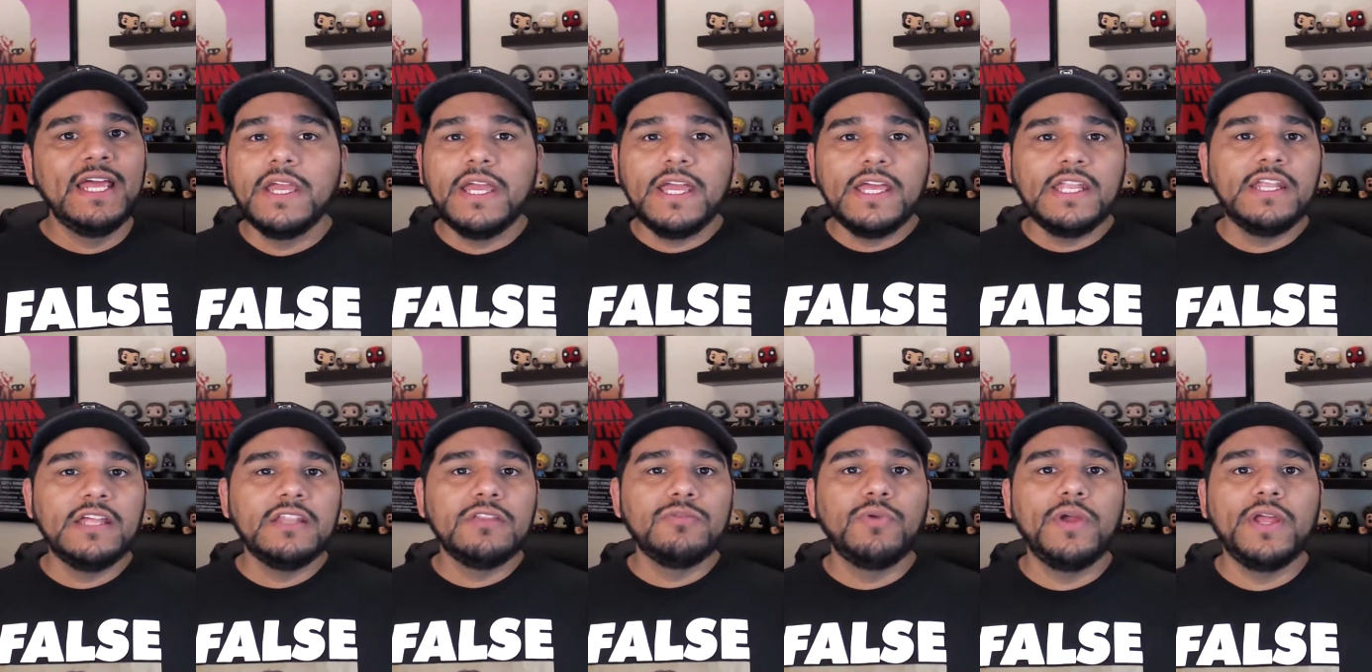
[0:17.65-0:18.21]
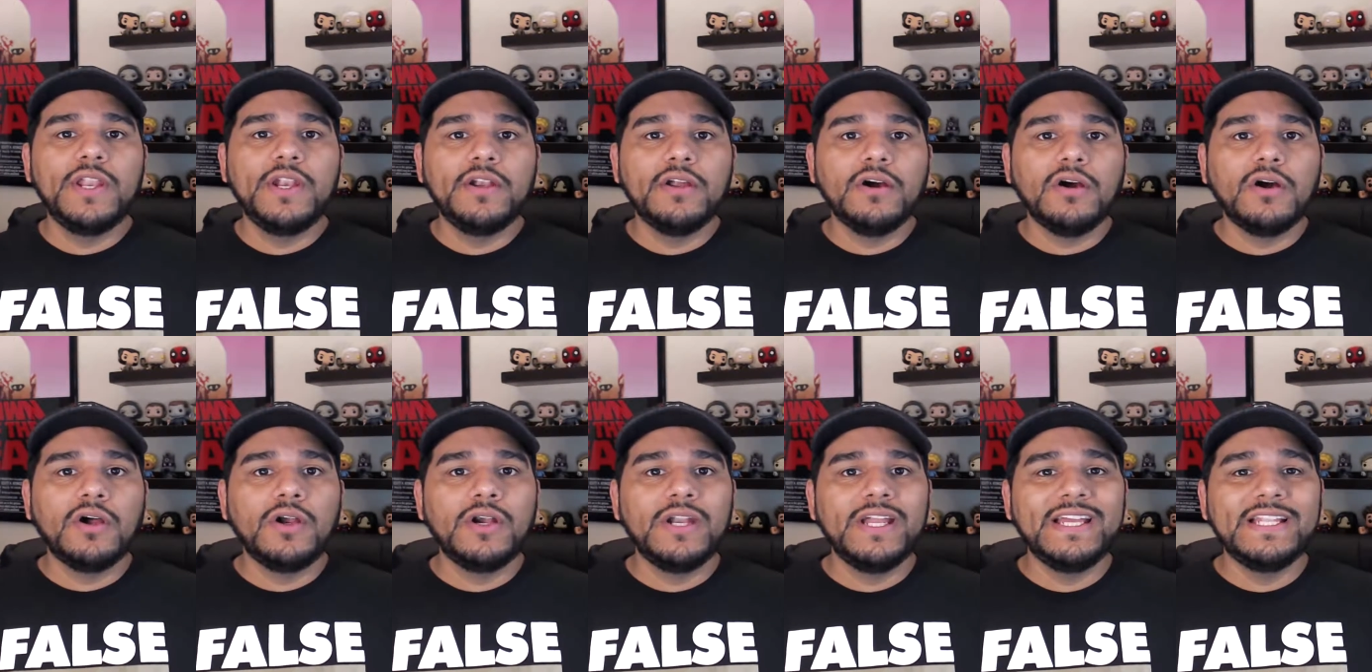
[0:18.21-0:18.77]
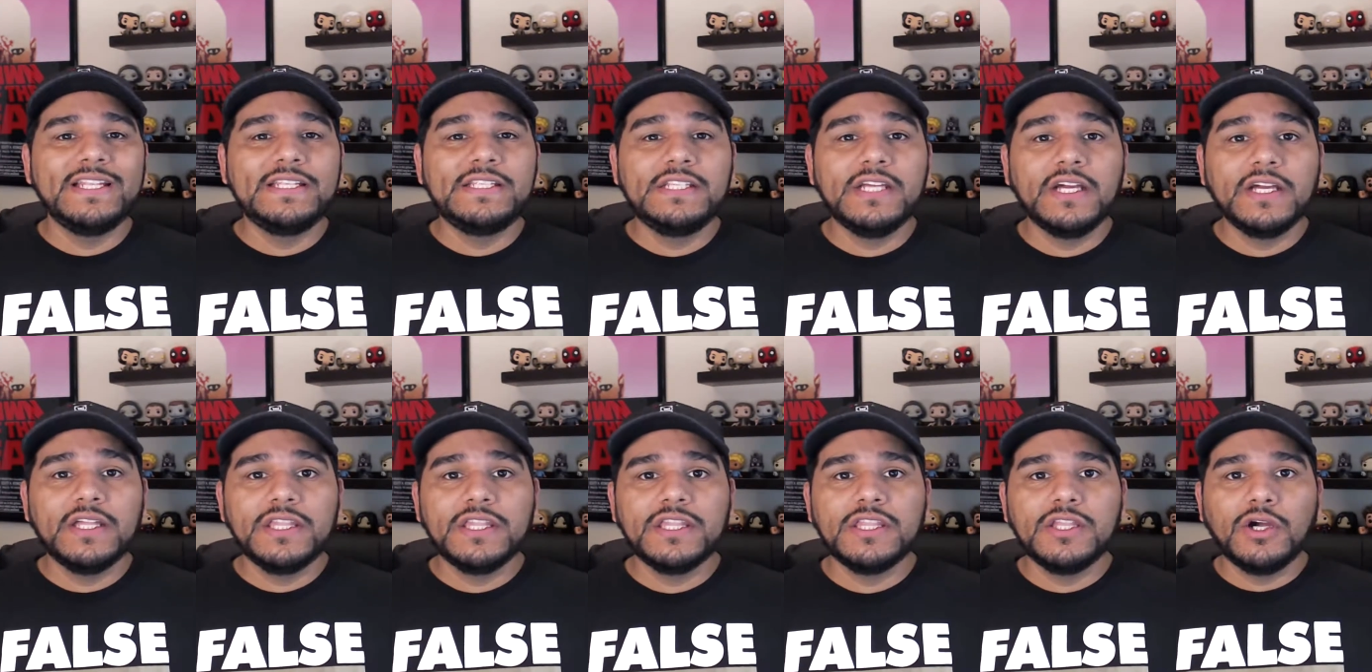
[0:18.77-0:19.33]
It is rated R. It
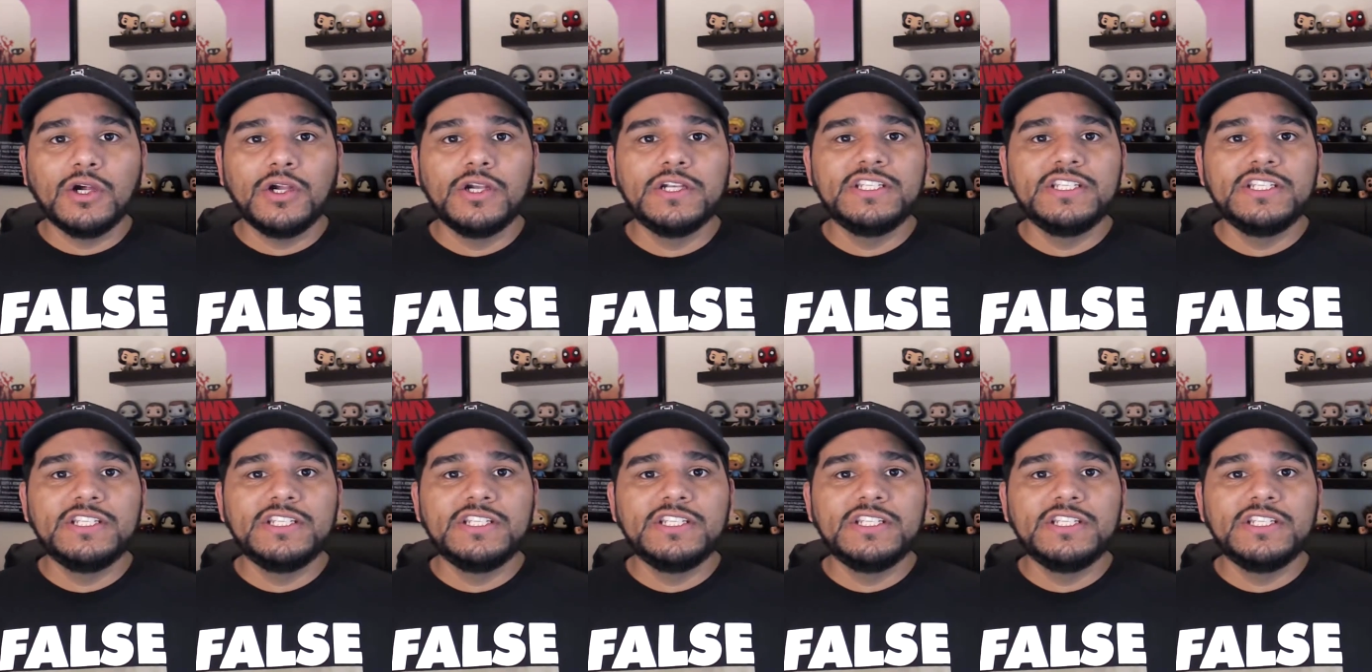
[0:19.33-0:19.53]
does star